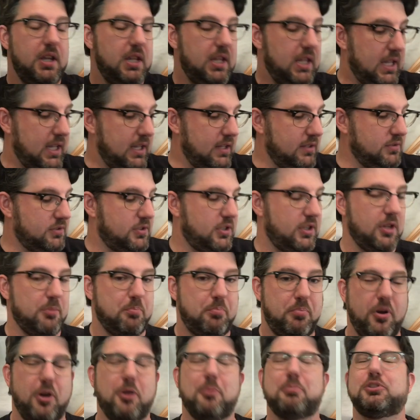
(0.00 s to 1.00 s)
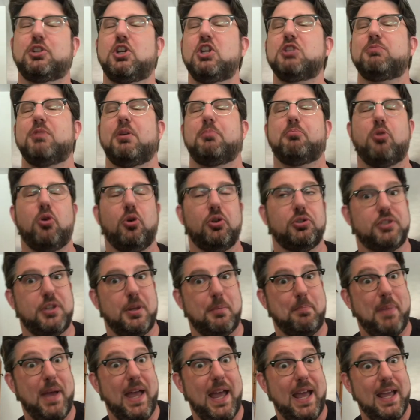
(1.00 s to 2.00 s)
into the, or excuse me, it pulls the
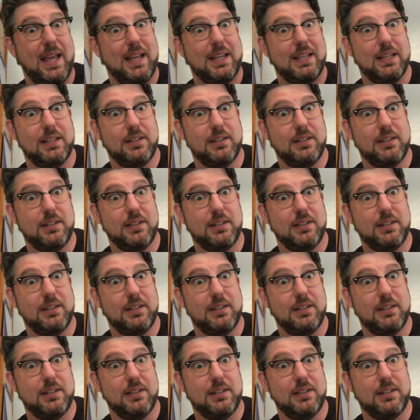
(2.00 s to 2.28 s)
peg